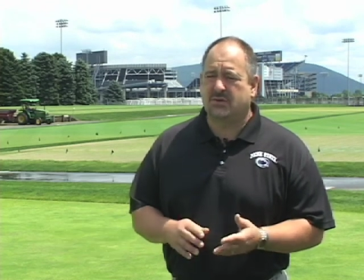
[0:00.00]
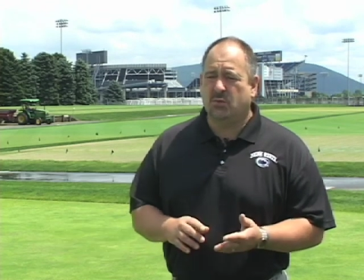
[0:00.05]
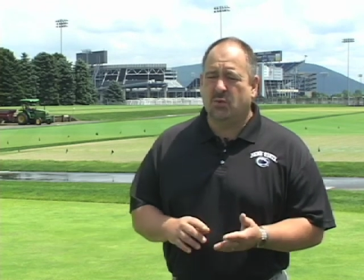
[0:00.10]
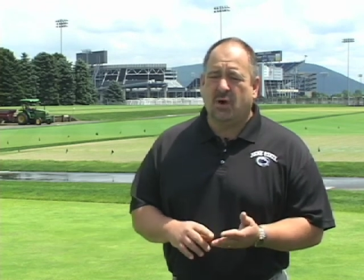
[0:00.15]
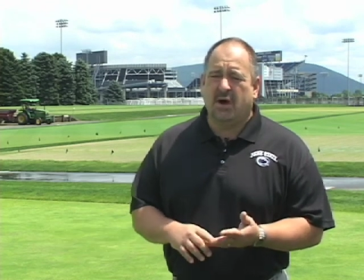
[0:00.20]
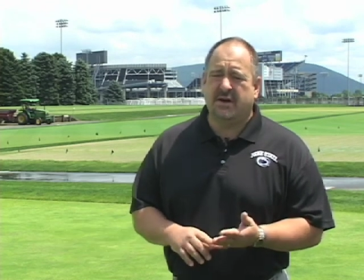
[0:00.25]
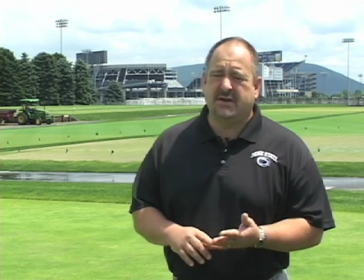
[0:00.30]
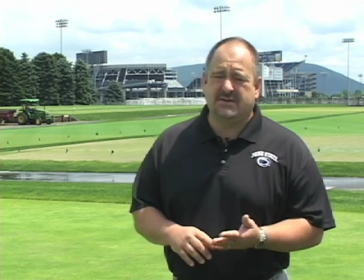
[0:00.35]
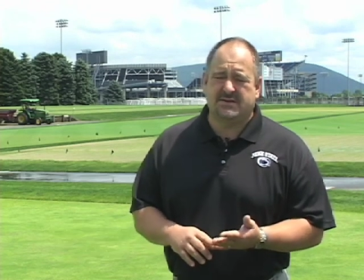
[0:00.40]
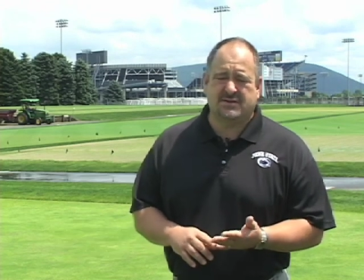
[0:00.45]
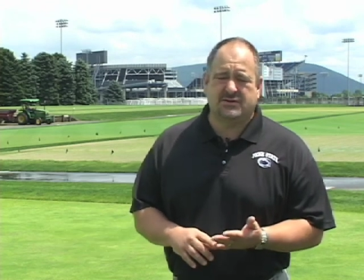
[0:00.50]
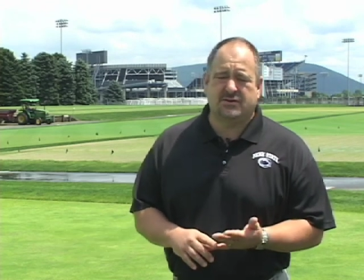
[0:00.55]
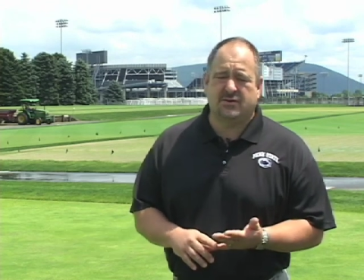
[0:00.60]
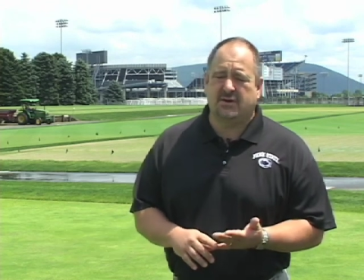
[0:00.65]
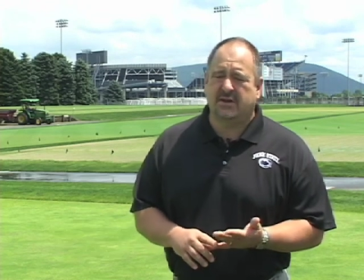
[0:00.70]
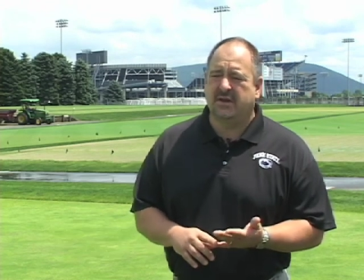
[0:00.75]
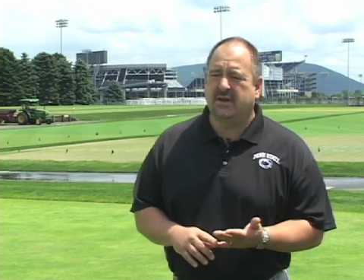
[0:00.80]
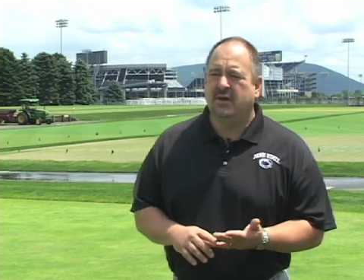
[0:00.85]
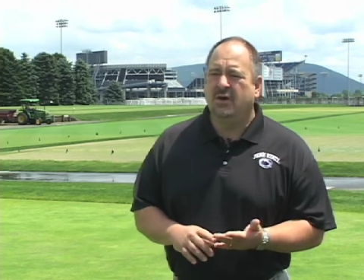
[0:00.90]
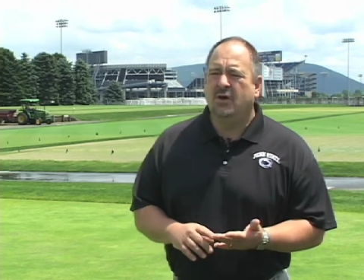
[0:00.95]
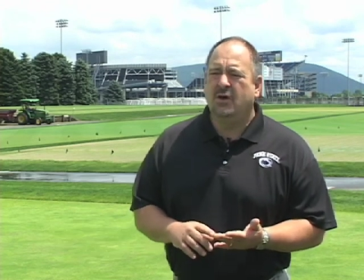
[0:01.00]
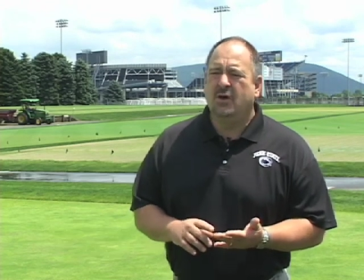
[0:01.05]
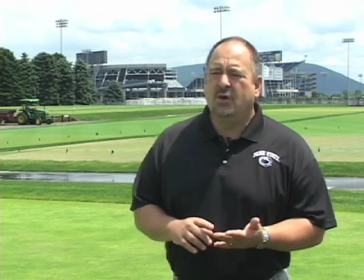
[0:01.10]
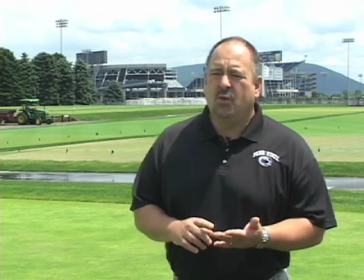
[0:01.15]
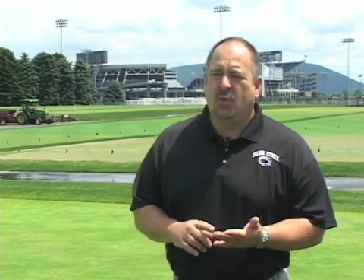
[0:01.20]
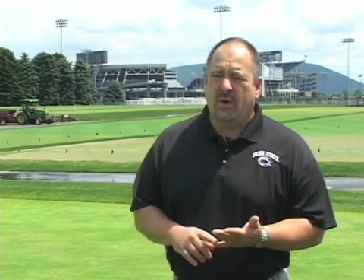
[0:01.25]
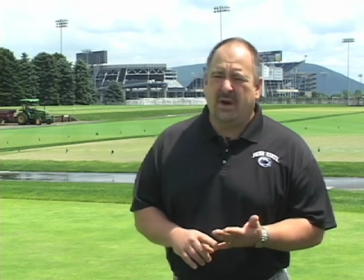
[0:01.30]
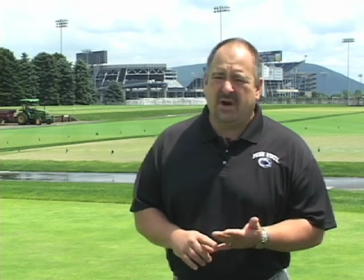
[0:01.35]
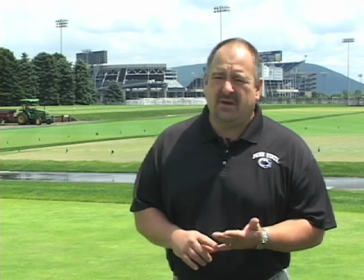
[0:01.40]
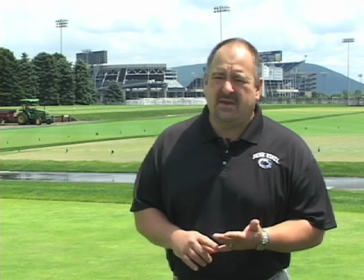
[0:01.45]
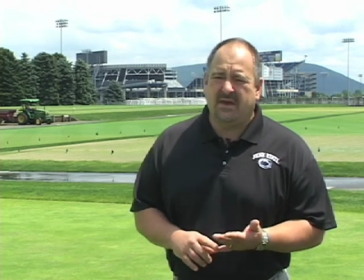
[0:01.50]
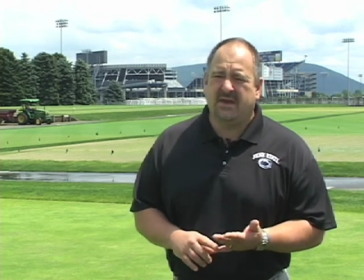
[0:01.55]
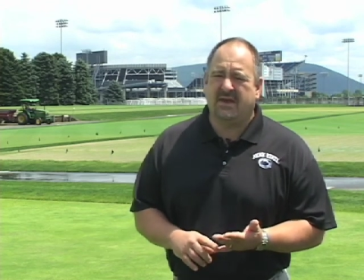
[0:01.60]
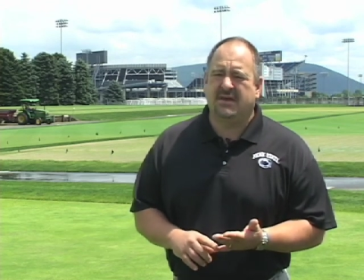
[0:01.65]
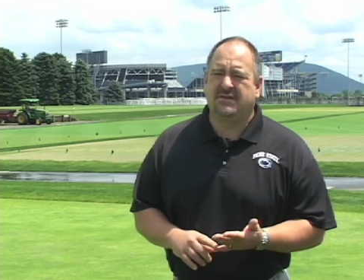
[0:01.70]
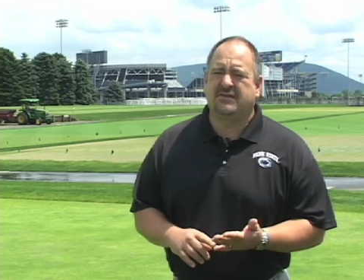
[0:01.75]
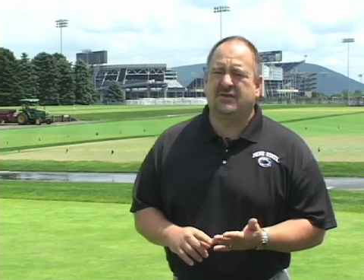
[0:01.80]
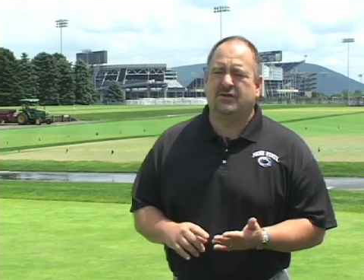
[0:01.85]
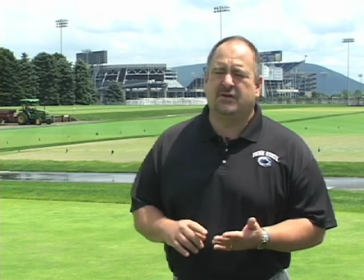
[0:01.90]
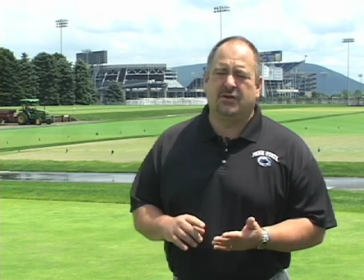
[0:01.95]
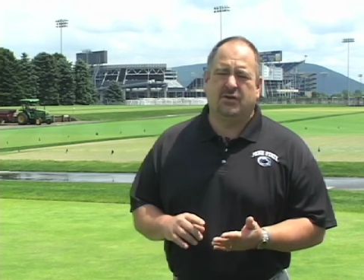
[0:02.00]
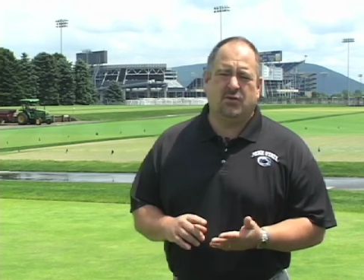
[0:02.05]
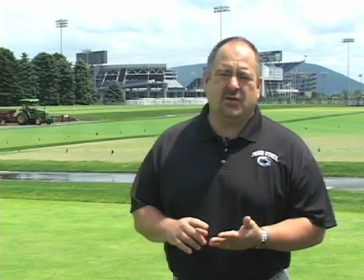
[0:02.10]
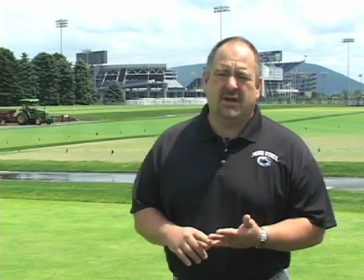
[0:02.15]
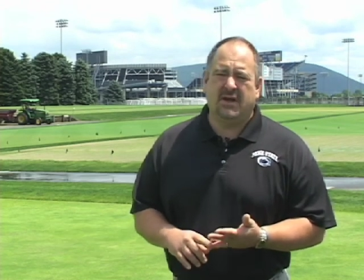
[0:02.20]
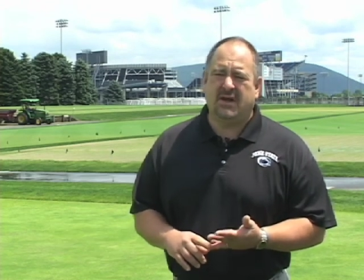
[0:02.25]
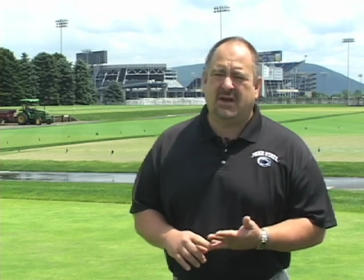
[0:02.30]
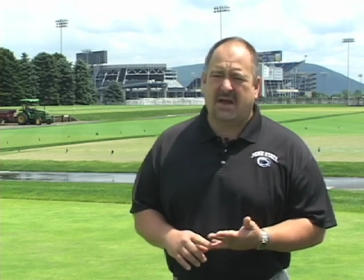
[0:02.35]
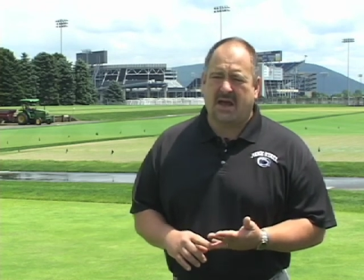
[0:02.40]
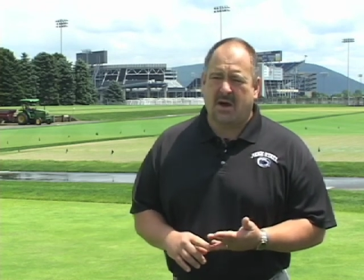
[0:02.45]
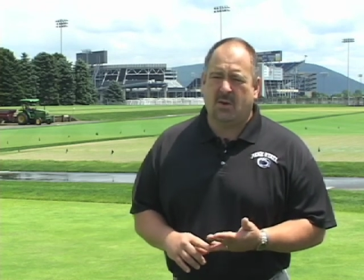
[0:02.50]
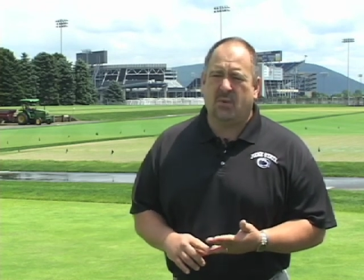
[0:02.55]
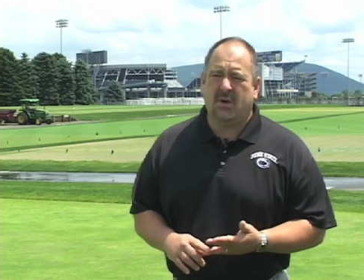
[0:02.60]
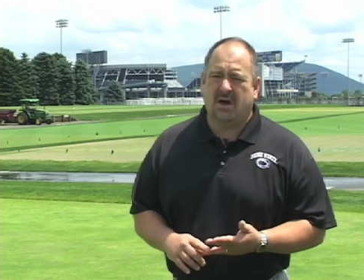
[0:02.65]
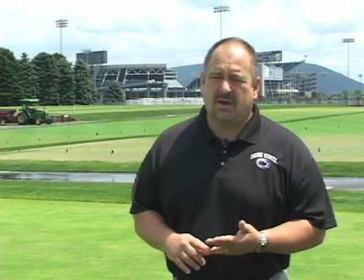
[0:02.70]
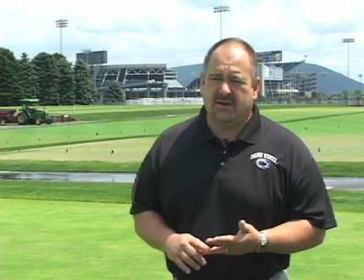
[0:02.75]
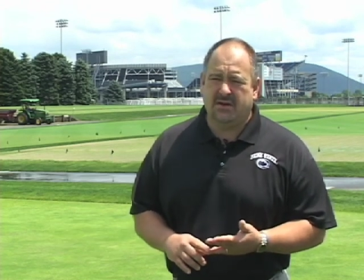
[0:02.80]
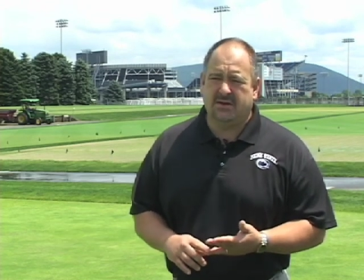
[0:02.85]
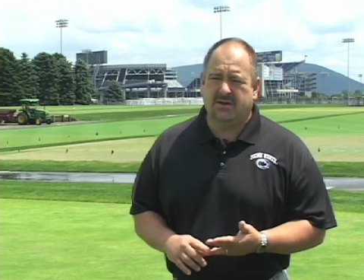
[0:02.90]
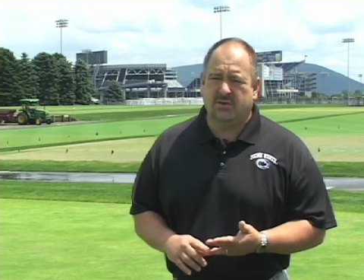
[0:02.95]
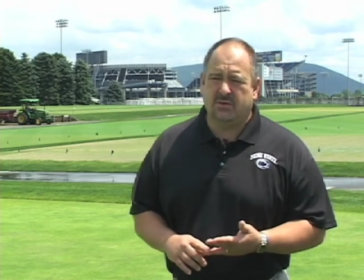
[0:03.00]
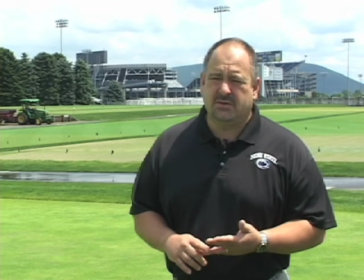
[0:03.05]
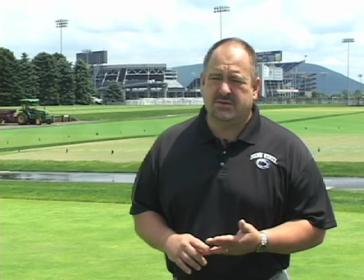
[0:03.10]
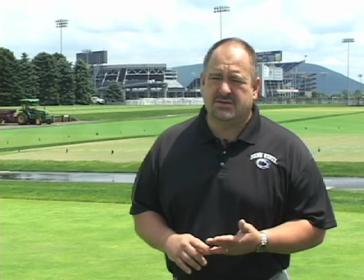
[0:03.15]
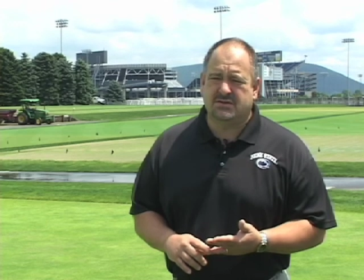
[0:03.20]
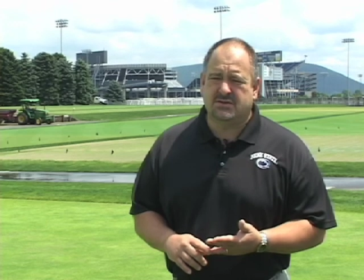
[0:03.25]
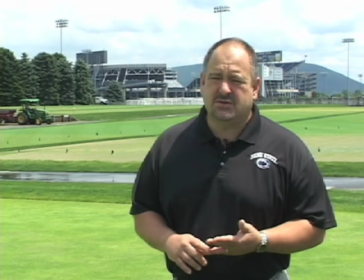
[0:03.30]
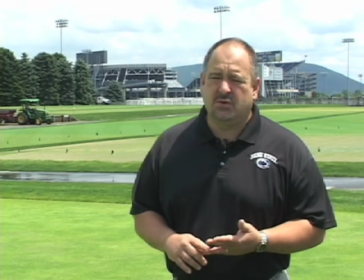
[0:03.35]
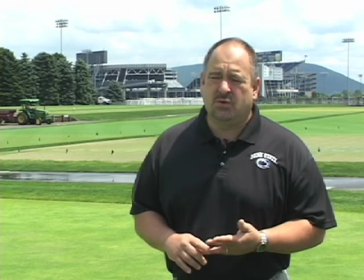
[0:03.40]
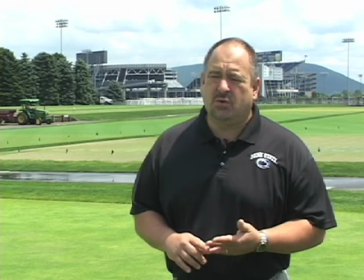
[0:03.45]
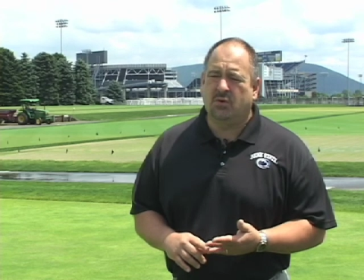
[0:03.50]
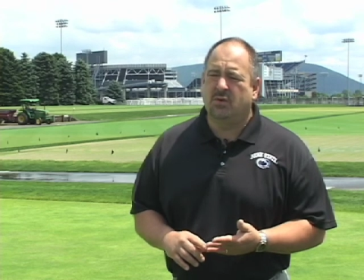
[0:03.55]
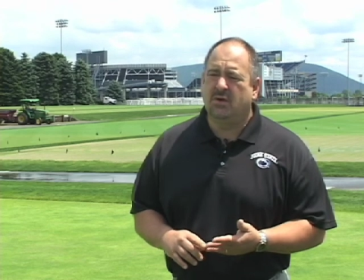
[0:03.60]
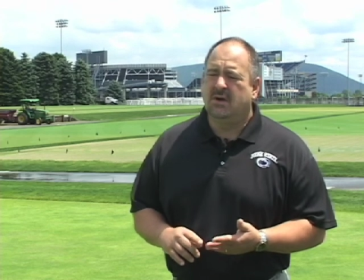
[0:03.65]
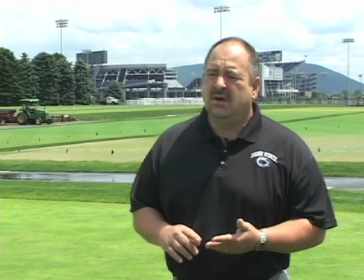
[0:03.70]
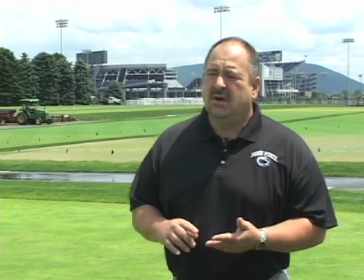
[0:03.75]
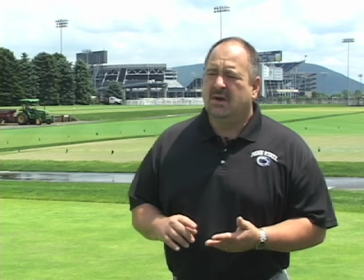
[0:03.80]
One is certainly where they get their degree and how well they do in school.